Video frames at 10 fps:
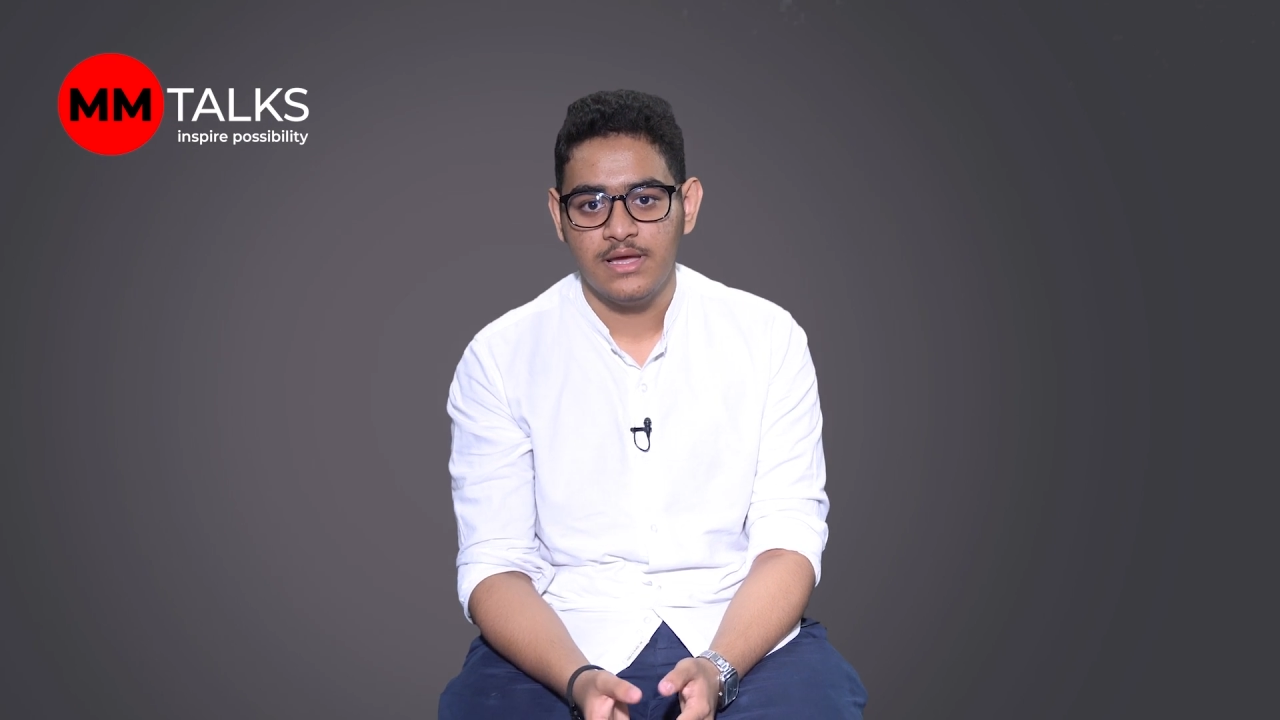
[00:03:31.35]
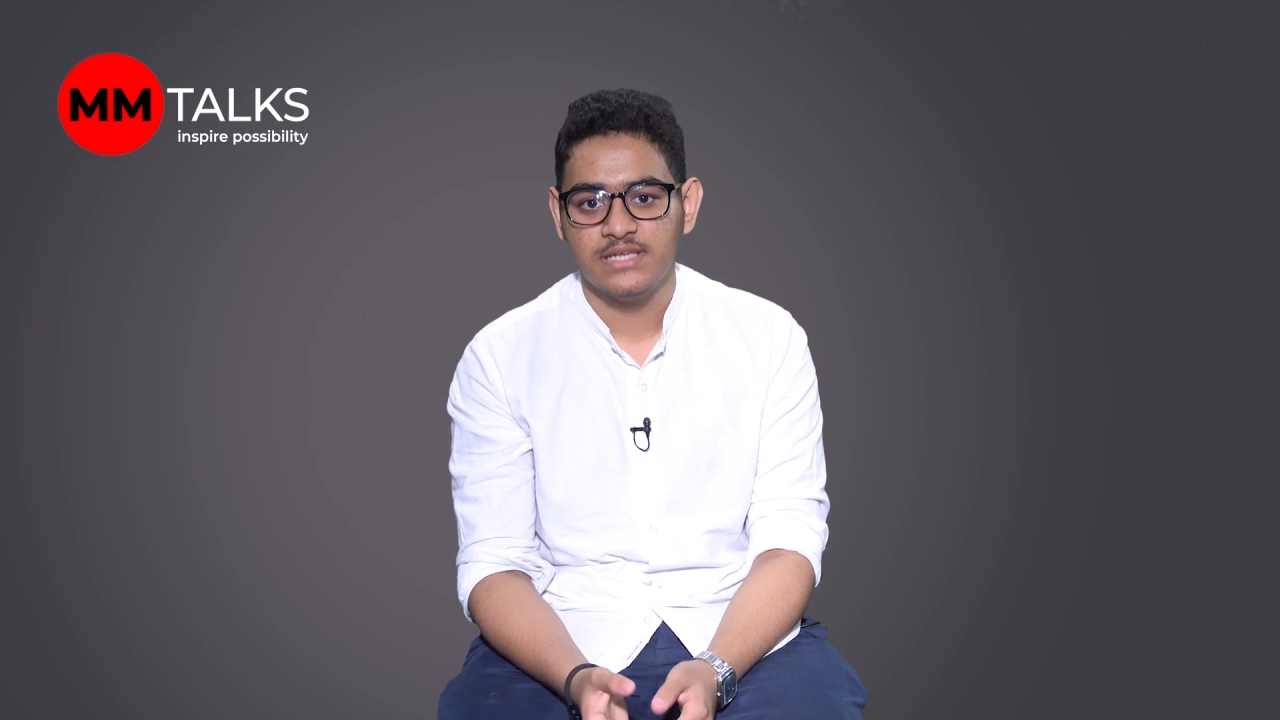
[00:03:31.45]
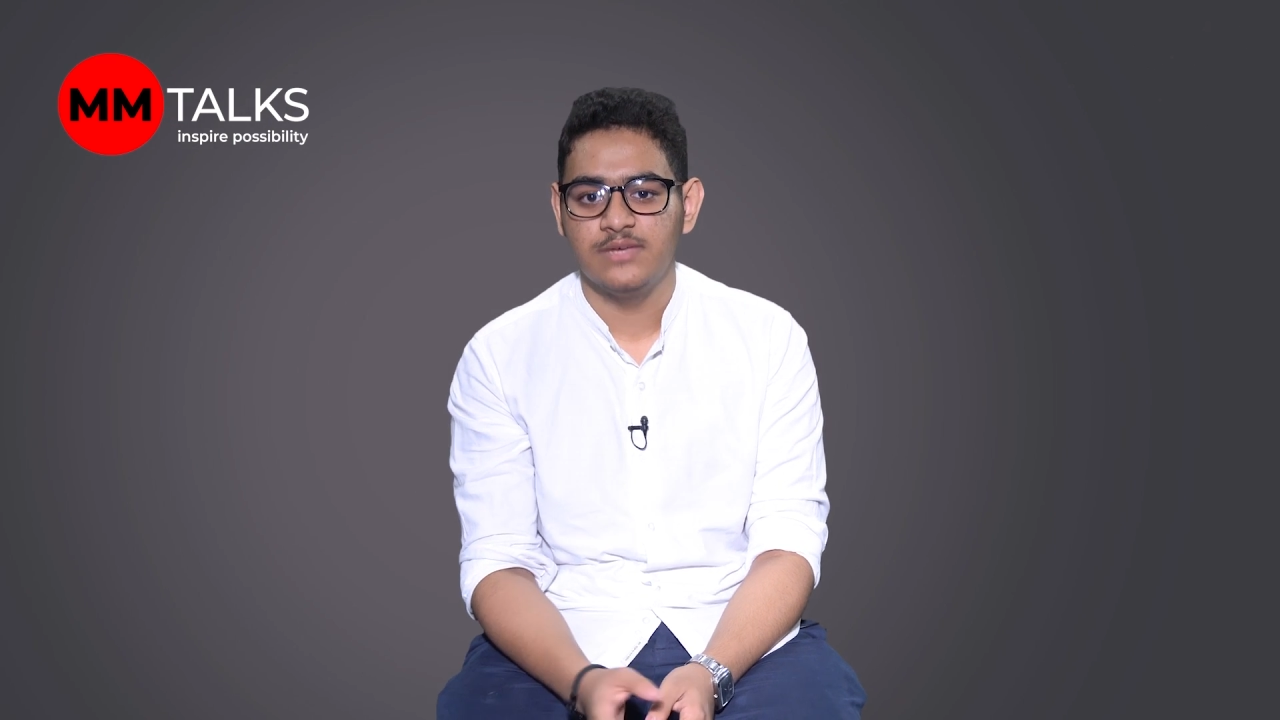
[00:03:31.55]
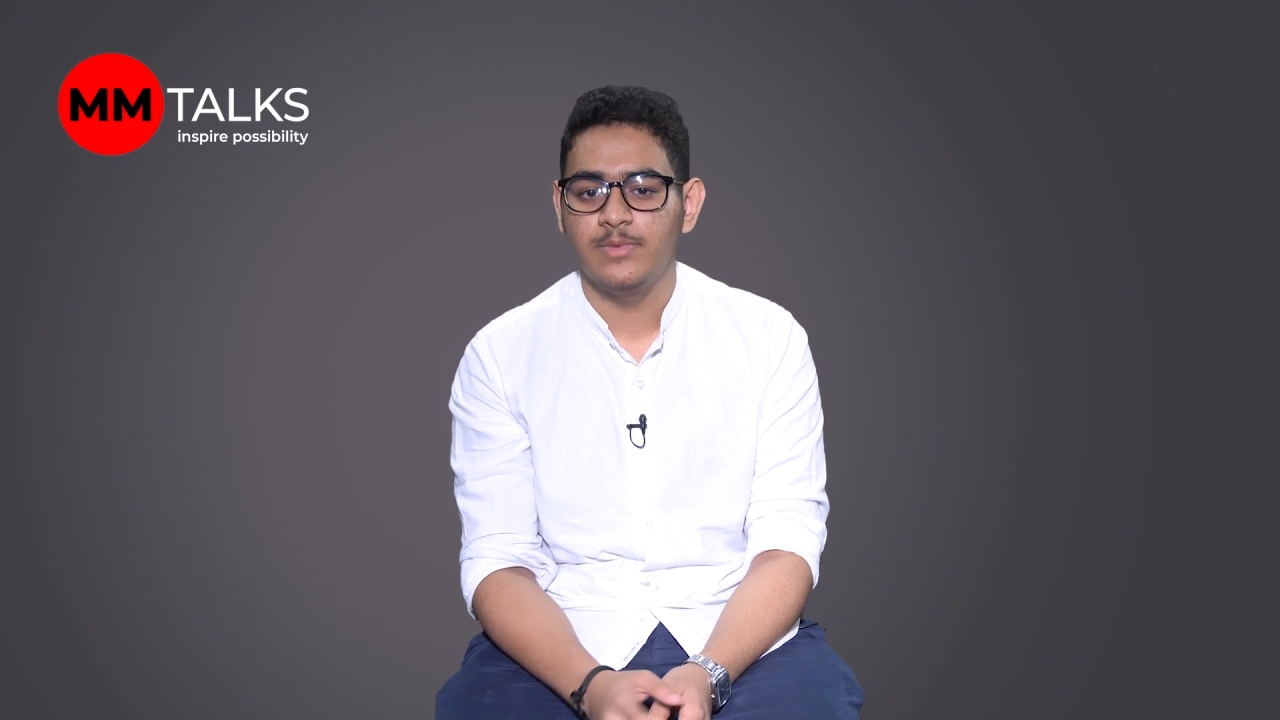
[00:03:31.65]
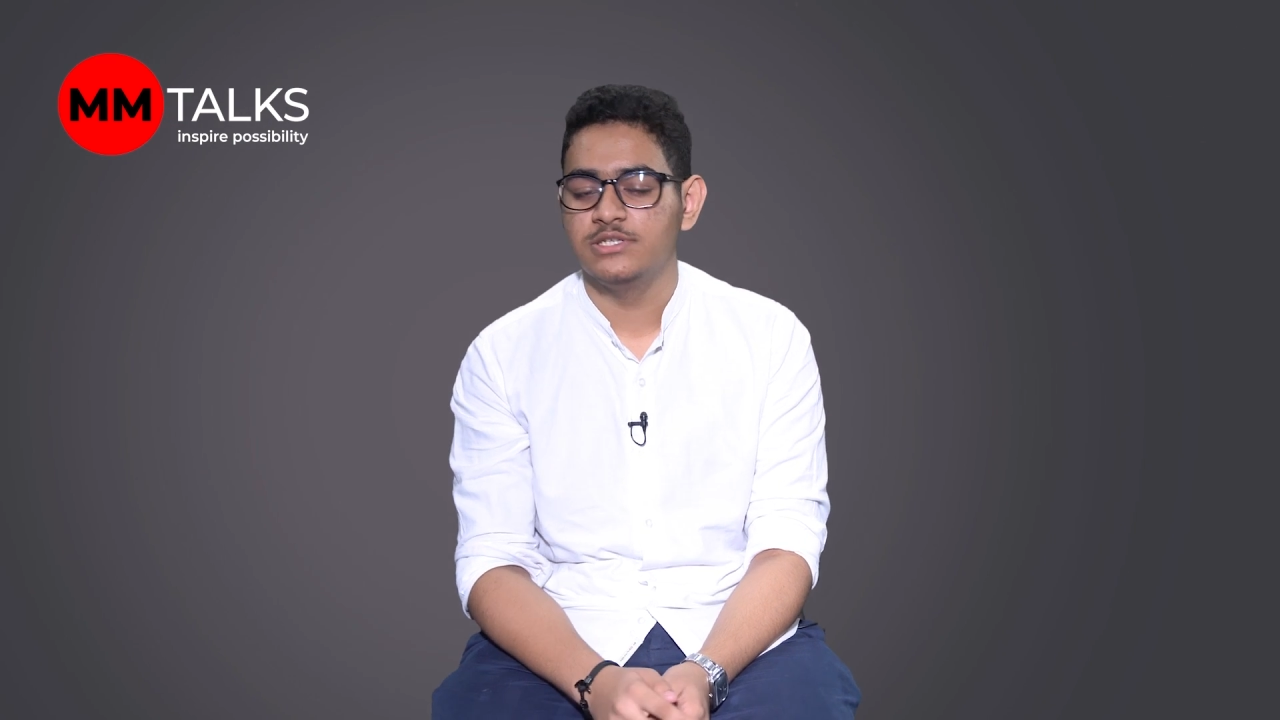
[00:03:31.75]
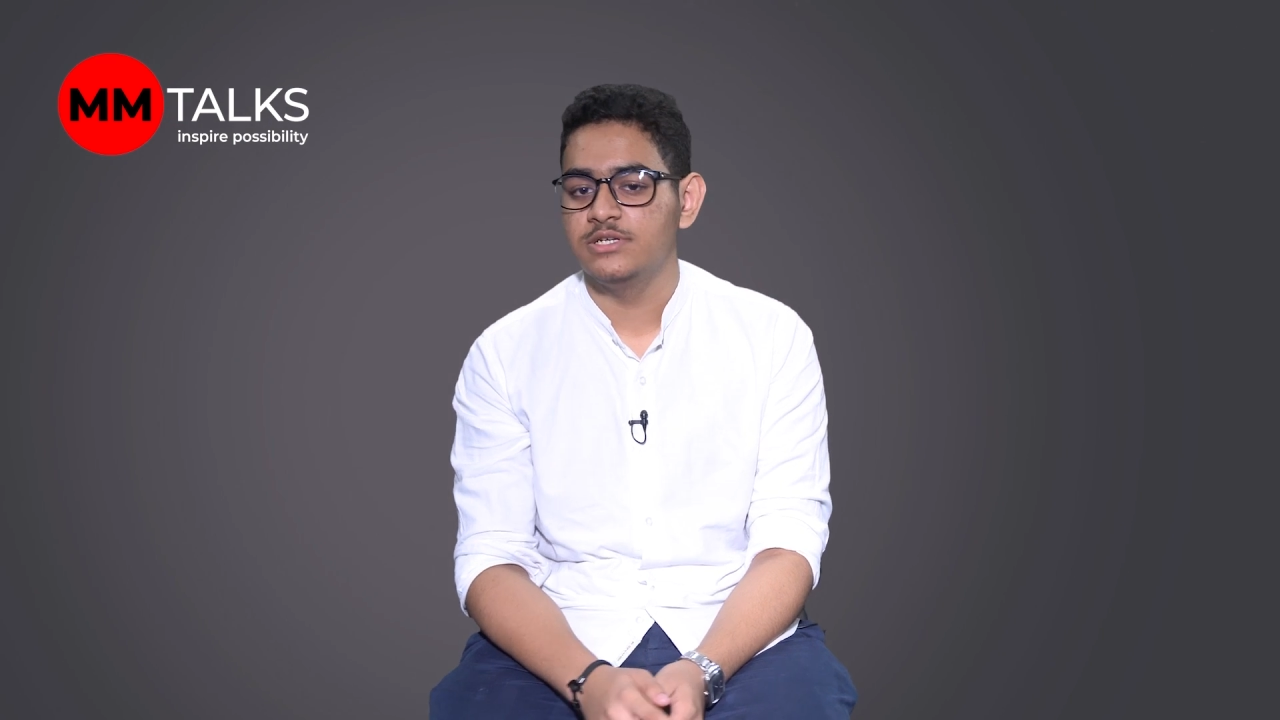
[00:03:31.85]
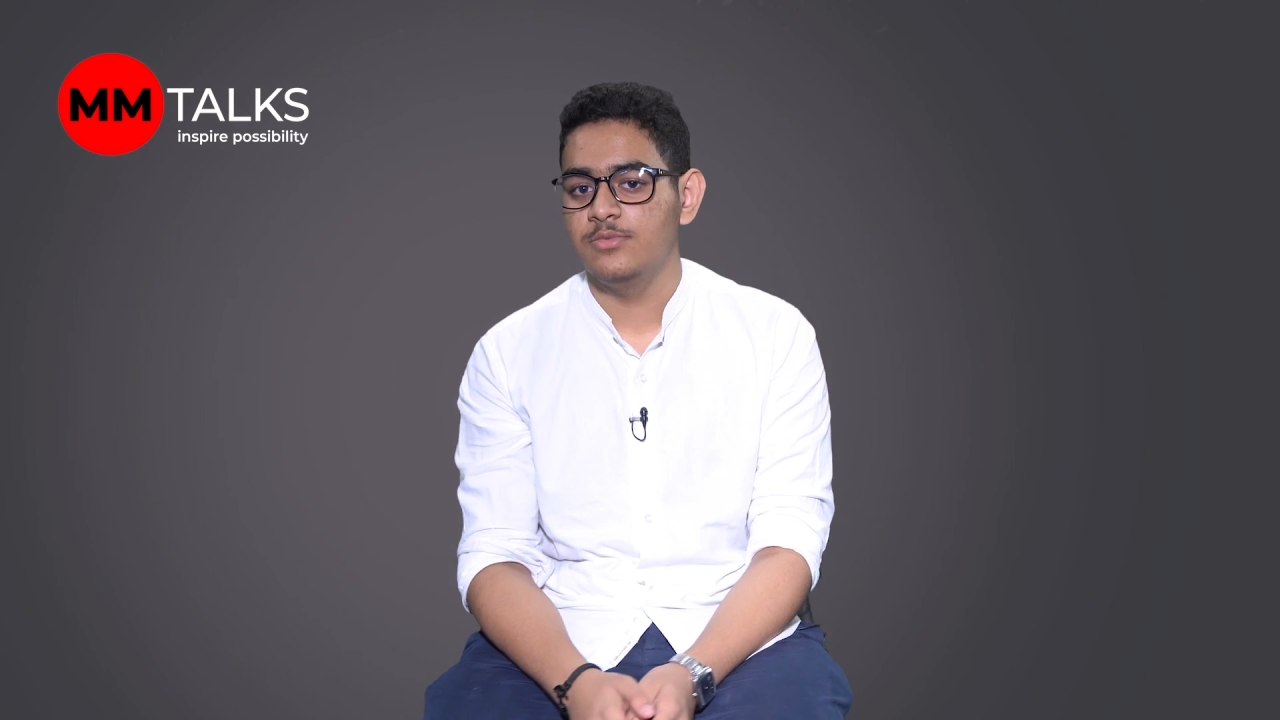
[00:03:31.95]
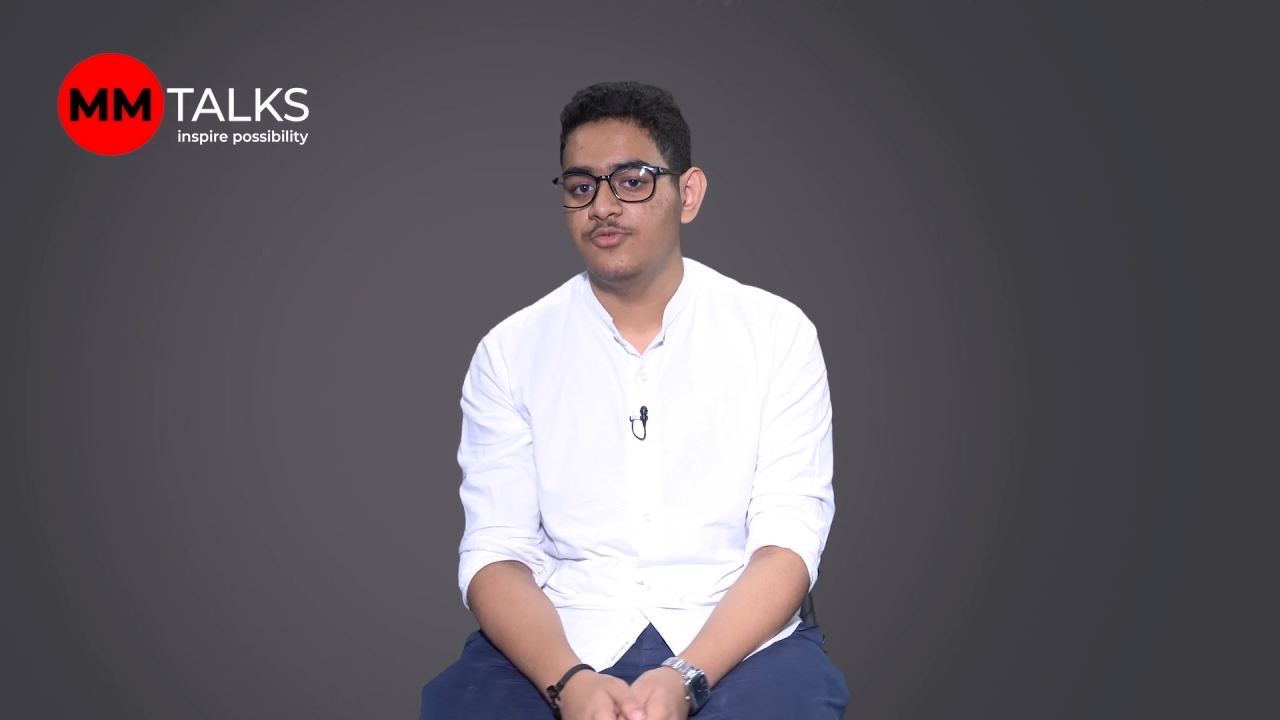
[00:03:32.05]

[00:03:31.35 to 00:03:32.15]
as I mentioned